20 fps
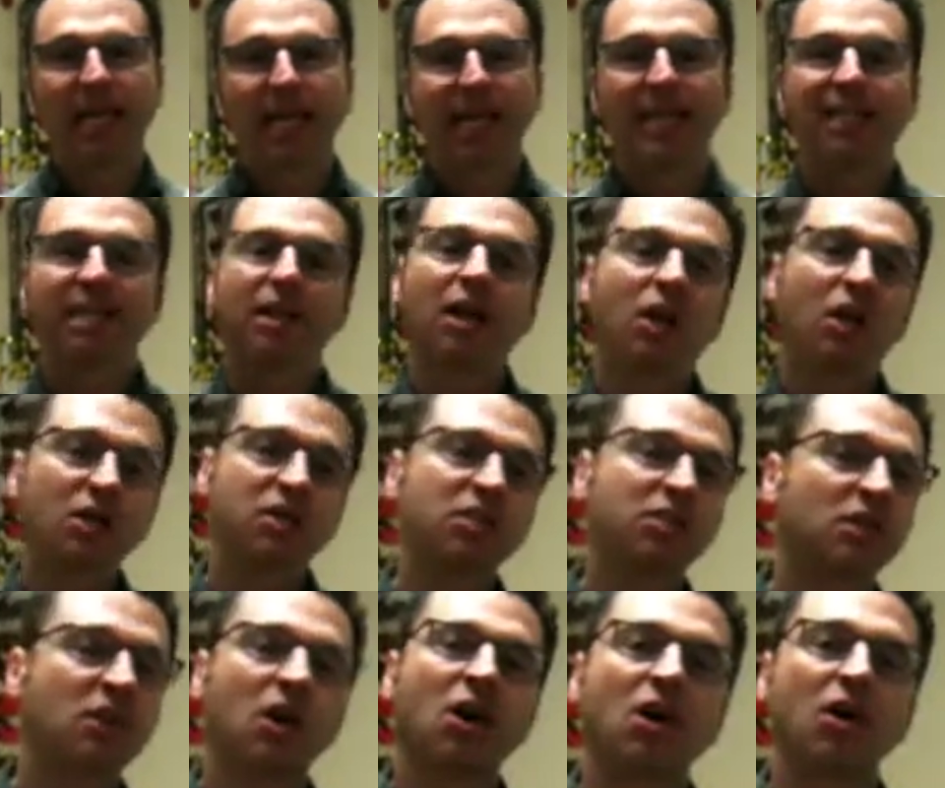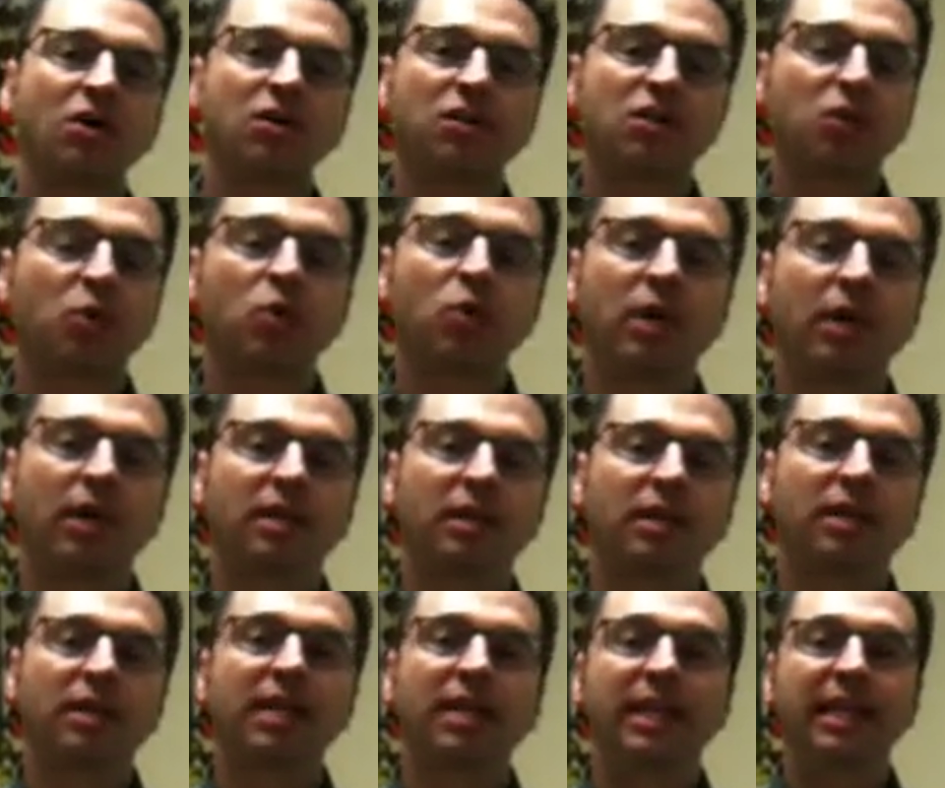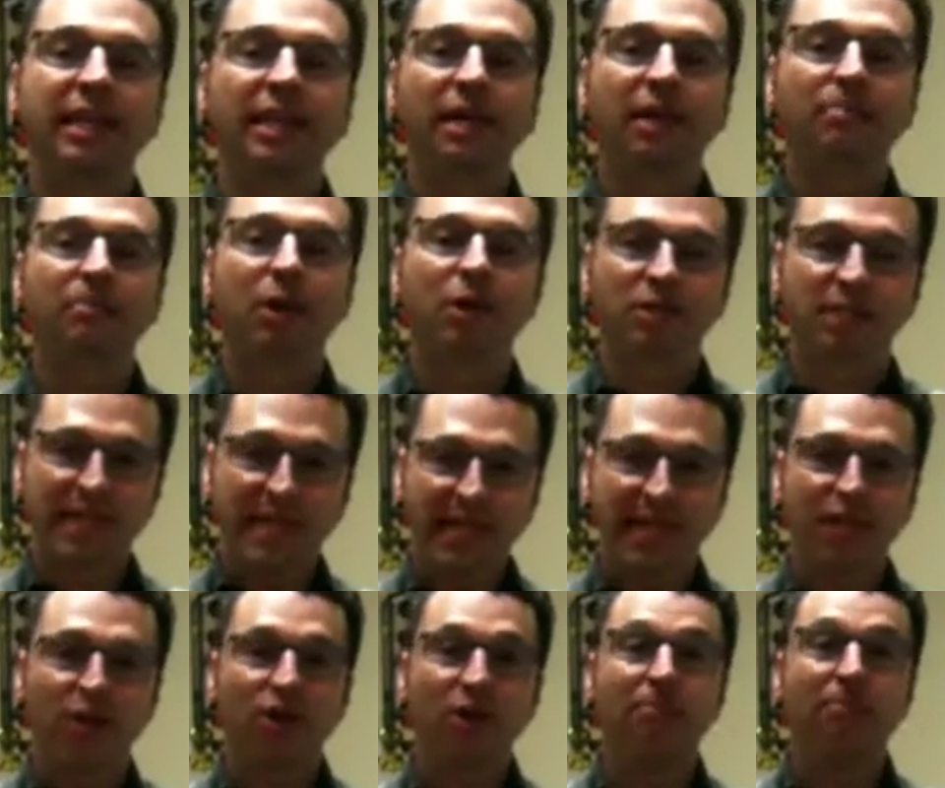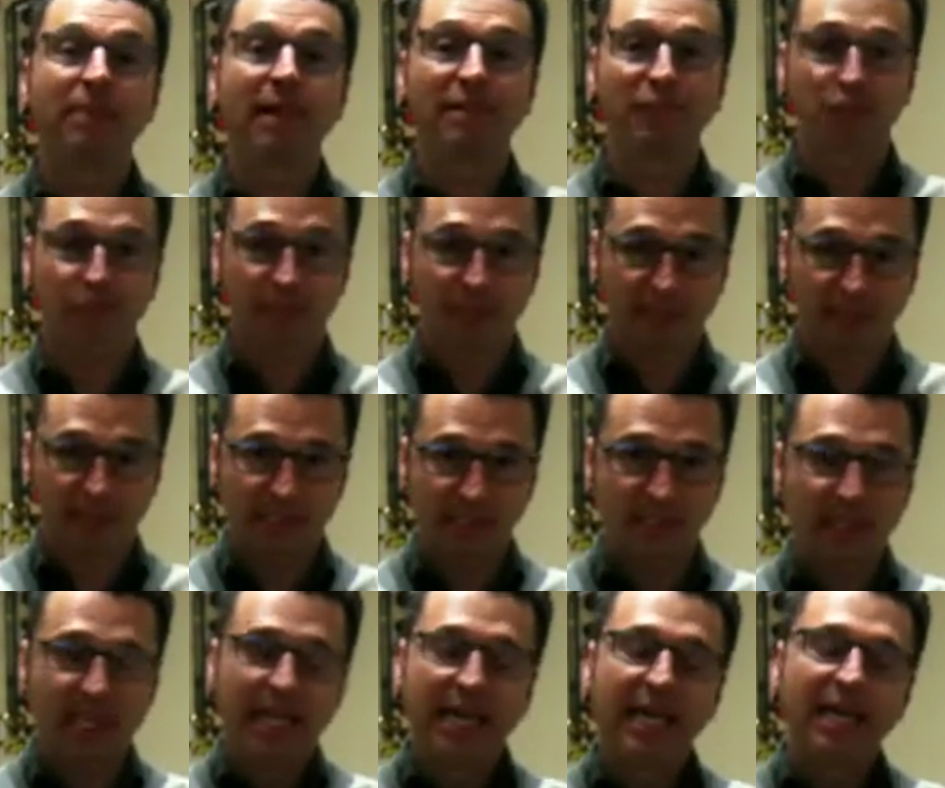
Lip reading: And it all starts with the most accurate measurements.